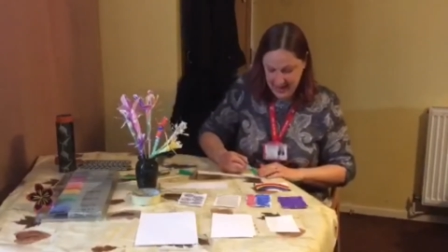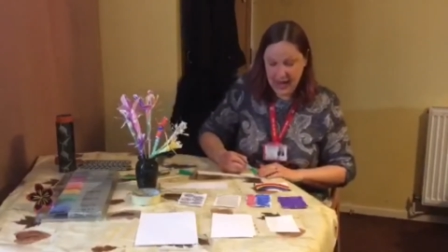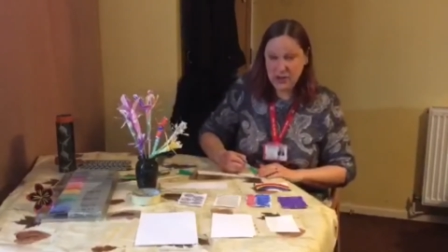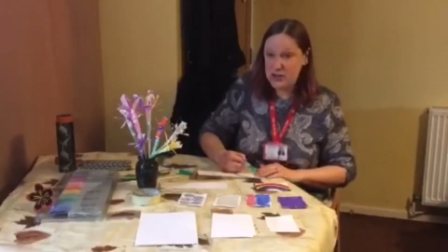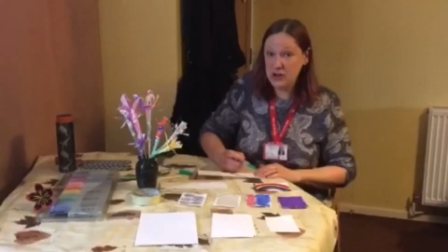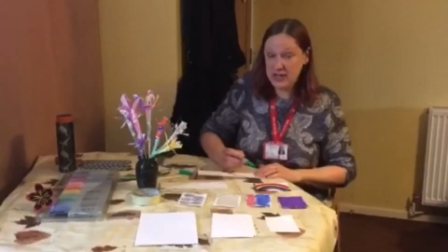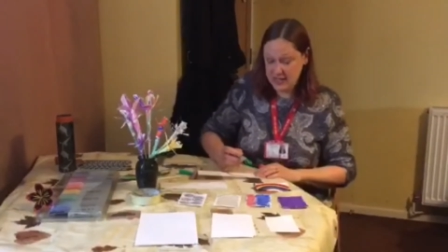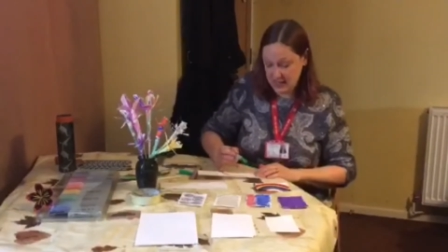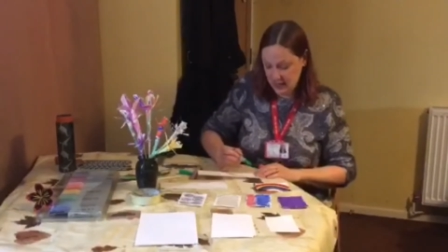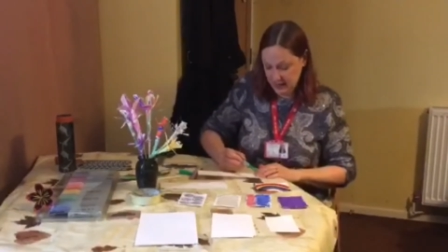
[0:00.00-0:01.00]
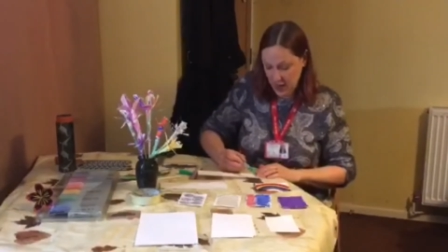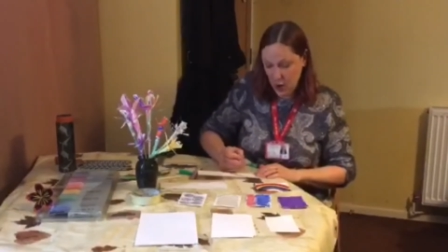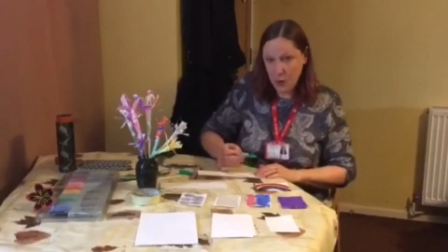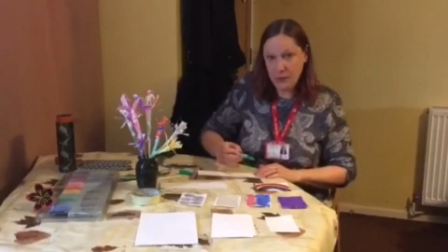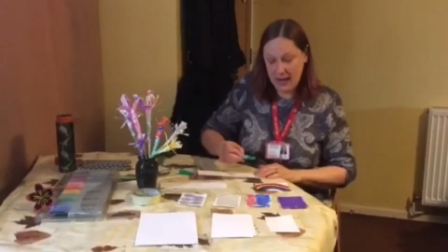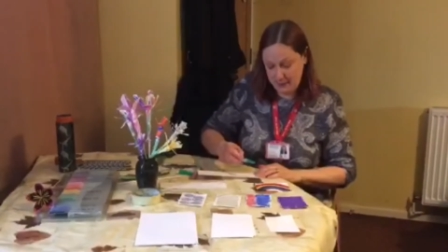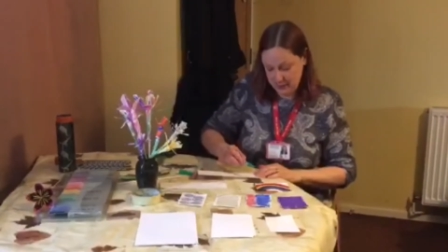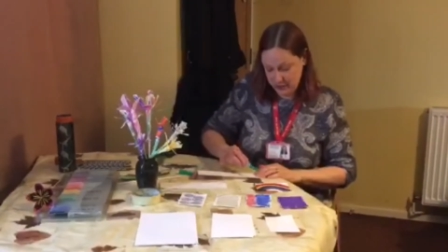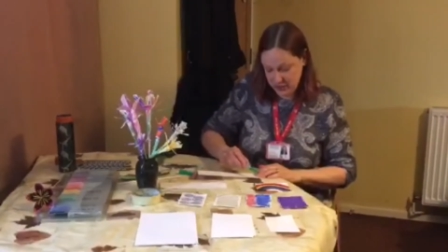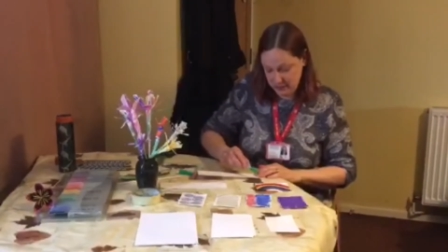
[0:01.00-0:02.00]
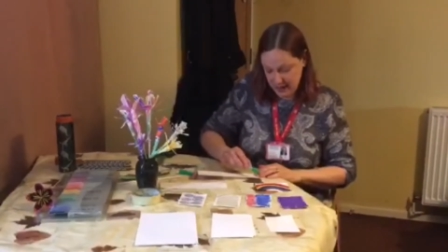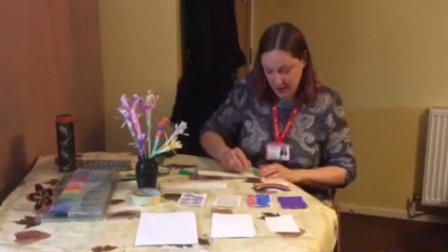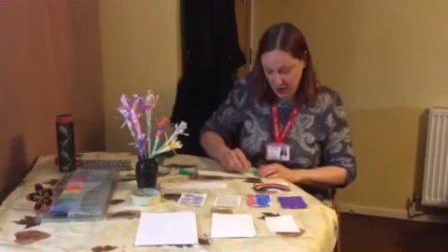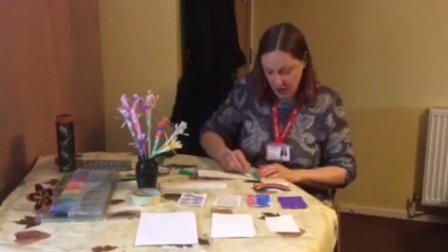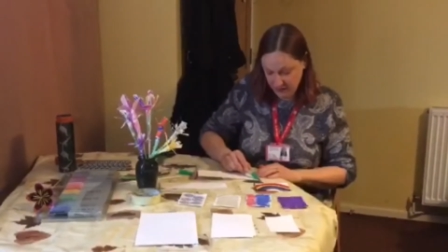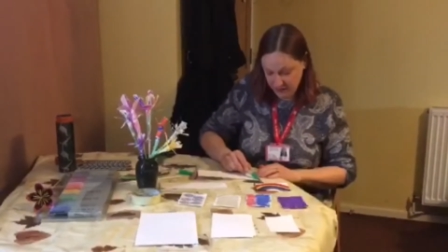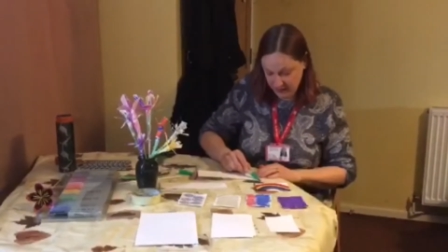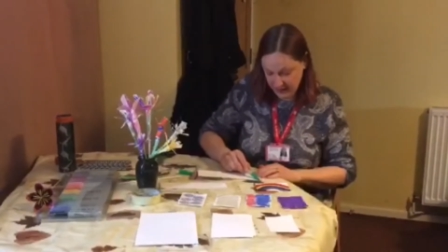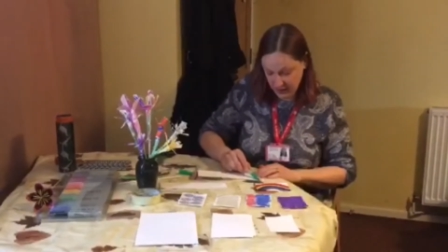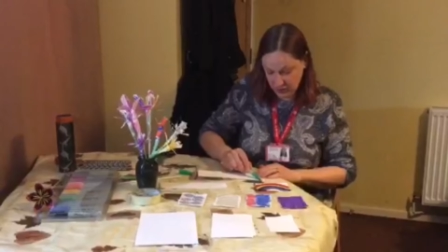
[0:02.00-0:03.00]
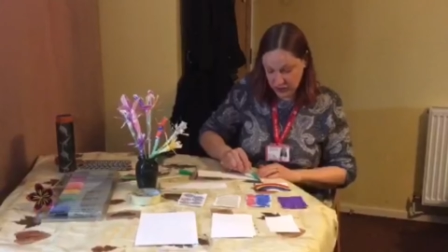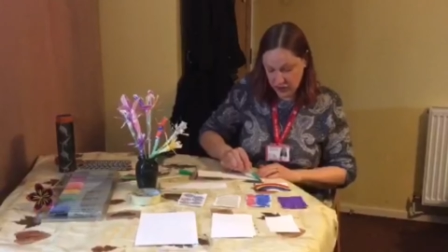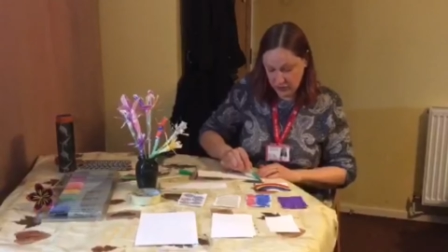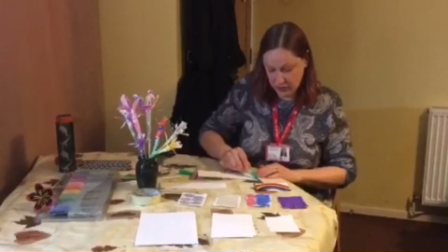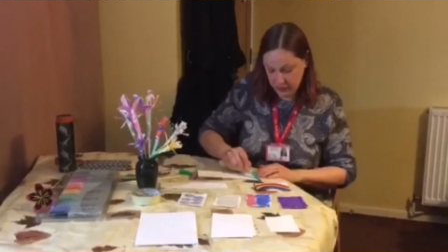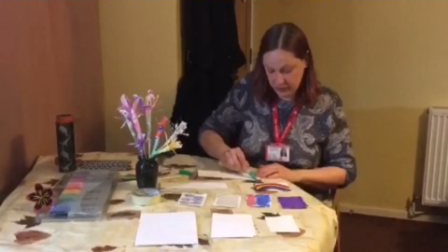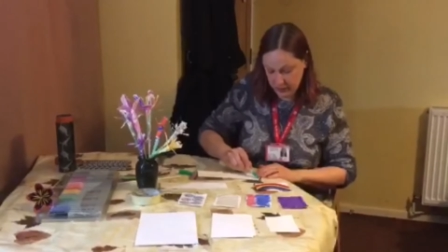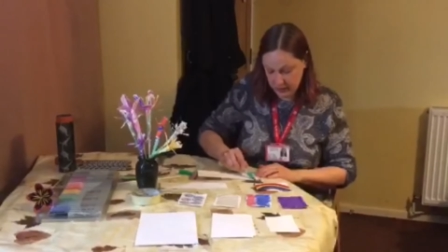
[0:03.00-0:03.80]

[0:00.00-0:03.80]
And you don't need to colour the whole paper, just about half of it. I'll show you.